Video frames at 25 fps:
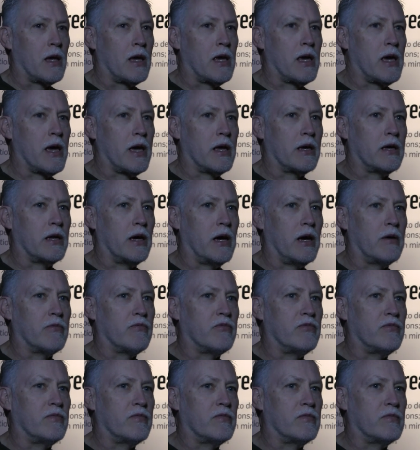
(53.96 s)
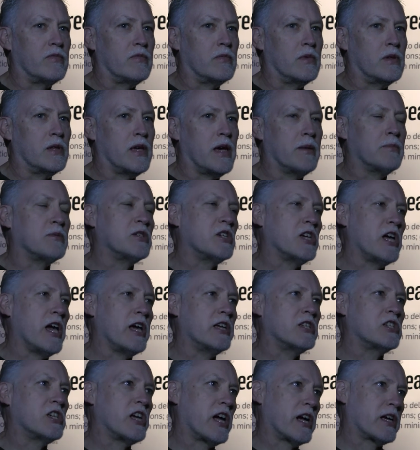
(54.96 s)
And
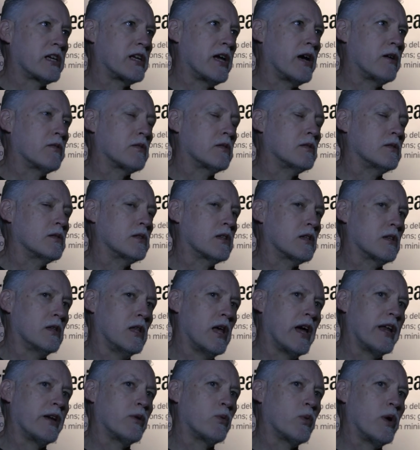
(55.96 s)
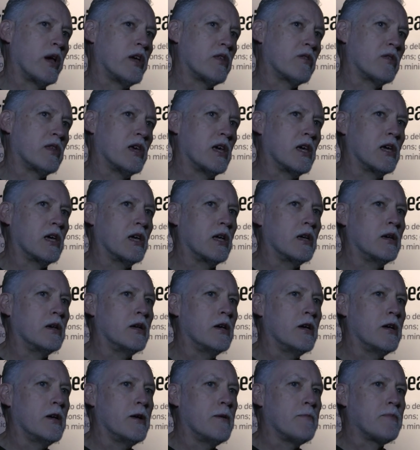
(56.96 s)
MGA checked out the line array thing,
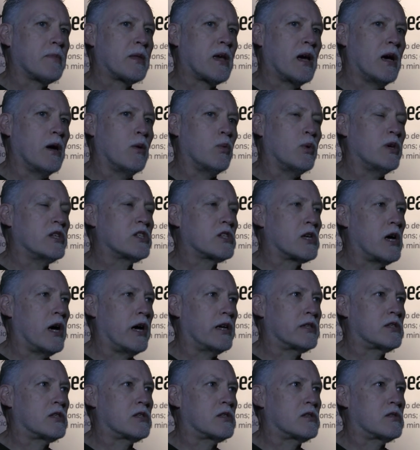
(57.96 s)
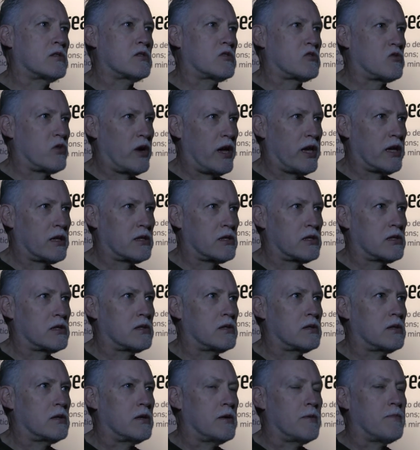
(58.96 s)
and we saw its
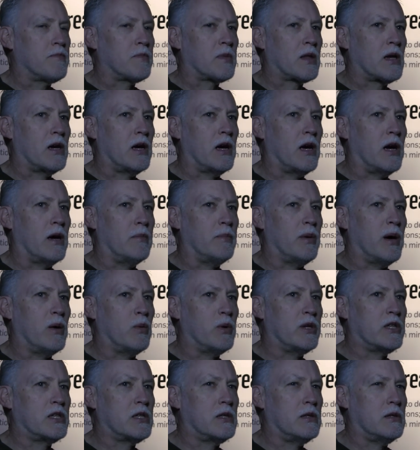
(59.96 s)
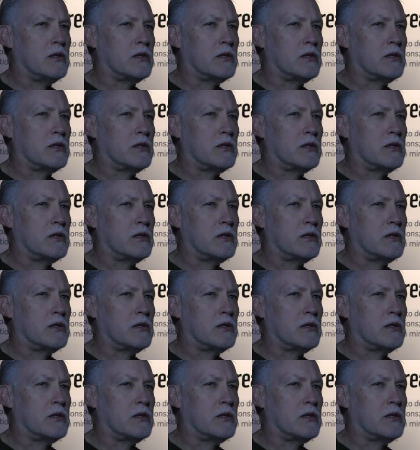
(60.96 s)
strengths, but we